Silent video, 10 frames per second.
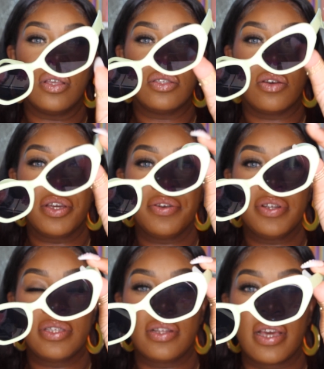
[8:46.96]
So here
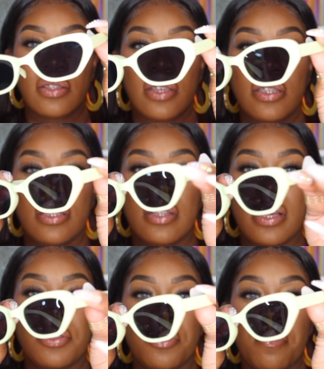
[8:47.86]
is the next. This is
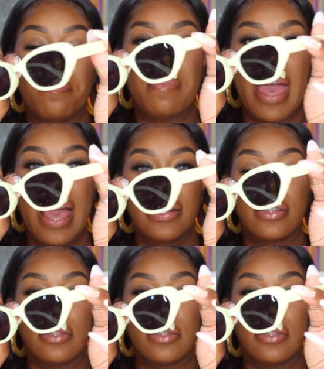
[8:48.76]
another matte.